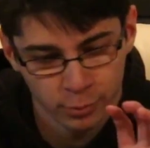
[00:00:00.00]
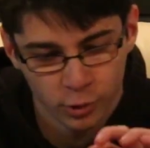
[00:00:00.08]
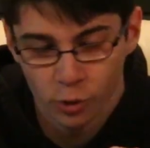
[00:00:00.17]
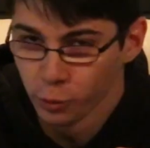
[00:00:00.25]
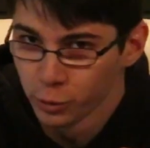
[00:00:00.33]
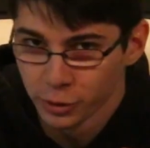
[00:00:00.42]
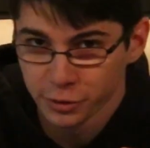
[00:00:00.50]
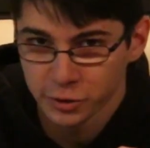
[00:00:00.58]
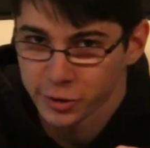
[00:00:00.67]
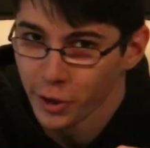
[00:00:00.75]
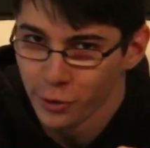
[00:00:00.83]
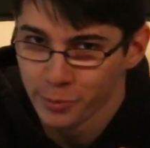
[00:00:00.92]
pool,
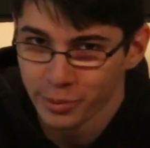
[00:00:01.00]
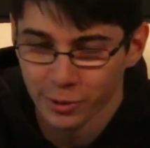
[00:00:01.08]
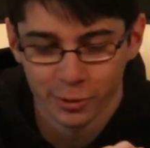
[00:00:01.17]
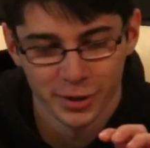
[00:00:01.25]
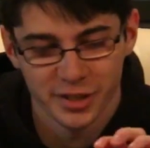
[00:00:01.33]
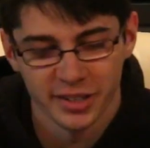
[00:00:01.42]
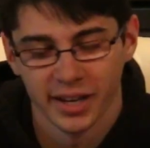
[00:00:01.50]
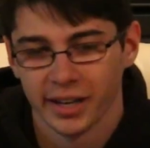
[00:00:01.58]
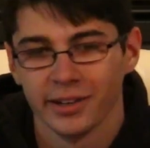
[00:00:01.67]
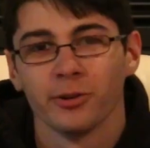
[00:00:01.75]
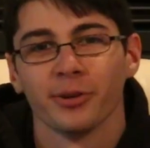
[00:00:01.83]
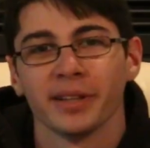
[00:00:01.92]
scope, or
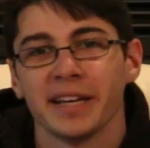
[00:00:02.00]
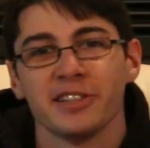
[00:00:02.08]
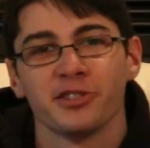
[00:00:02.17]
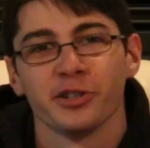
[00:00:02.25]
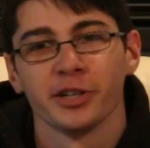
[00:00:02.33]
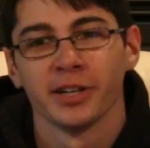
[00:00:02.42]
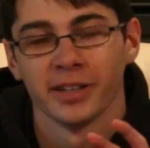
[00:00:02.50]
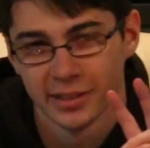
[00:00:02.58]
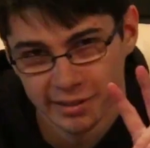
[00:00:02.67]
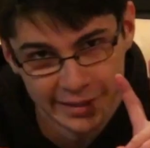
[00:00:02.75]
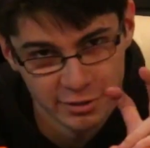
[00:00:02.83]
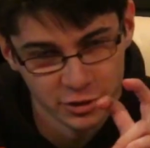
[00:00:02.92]
sight, or laser,
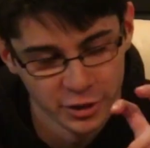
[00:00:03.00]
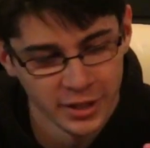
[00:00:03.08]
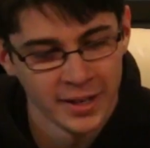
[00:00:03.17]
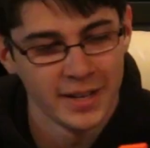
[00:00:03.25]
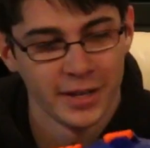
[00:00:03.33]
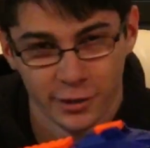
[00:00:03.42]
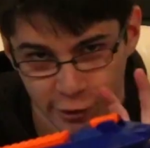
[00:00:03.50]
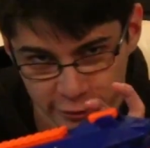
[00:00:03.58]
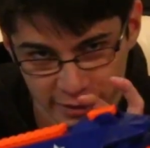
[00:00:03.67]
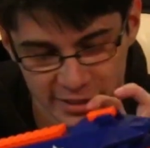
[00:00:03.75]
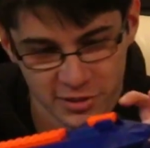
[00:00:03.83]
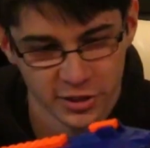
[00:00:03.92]

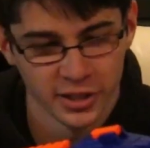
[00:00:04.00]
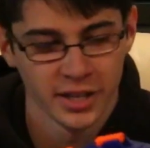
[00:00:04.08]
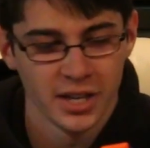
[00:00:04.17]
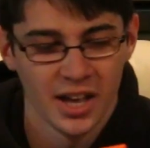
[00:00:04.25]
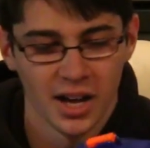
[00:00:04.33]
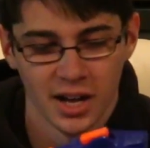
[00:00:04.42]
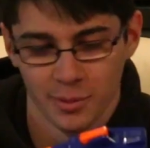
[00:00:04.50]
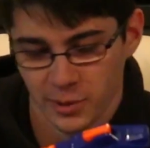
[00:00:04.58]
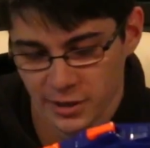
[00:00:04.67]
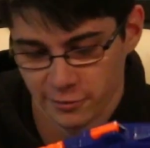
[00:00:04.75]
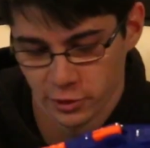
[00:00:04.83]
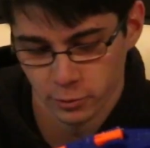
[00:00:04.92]
Nerf laser,
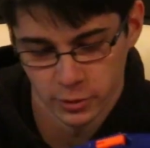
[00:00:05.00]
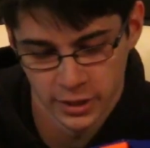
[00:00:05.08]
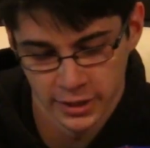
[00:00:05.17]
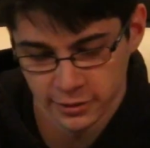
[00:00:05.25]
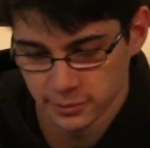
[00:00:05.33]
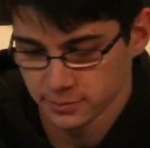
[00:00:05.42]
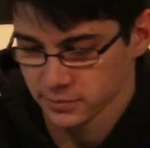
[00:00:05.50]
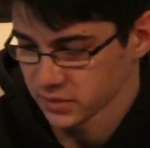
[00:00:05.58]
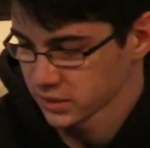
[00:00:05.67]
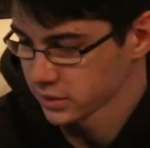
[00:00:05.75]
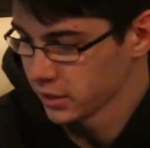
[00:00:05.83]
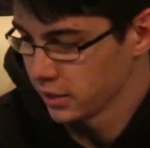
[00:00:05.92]
whatever you want.
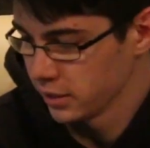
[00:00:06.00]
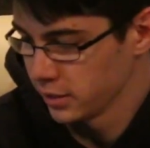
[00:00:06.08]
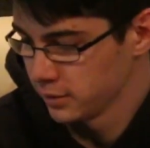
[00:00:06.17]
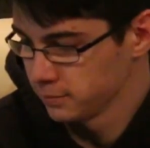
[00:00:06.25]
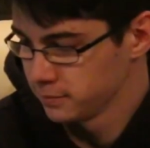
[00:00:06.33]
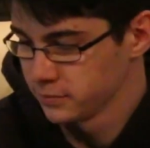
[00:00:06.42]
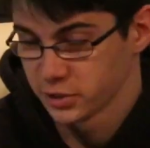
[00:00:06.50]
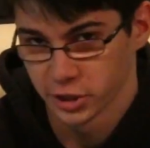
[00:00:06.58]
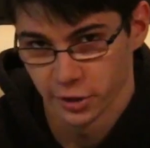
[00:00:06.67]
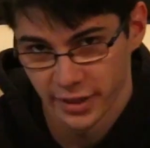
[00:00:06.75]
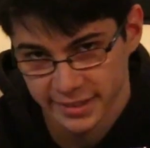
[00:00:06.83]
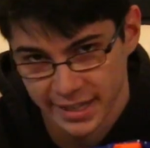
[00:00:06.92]

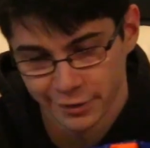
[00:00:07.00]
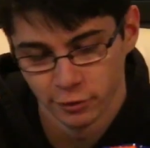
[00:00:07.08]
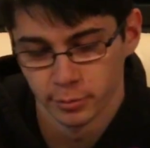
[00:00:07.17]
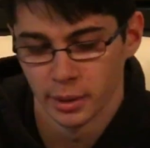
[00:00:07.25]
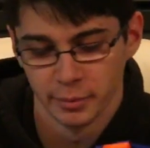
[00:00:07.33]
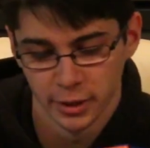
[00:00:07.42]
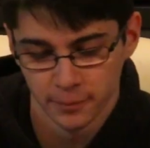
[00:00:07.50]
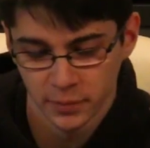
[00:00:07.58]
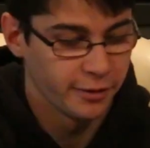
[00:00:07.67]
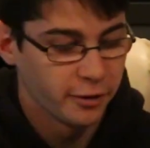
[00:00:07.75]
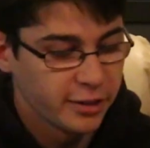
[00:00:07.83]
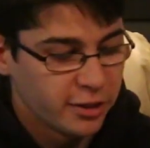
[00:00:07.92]
So that's kind of a bummer.
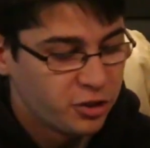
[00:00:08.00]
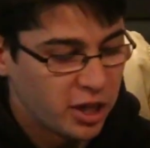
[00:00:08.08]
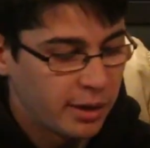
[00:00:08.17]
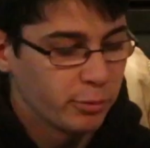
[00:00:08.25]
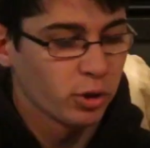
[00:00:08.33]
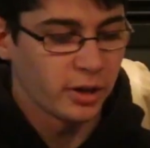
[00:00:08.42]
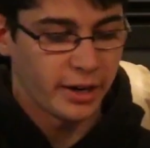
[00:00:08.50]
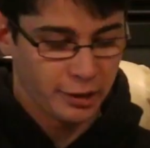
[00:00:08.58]
There is a jam door,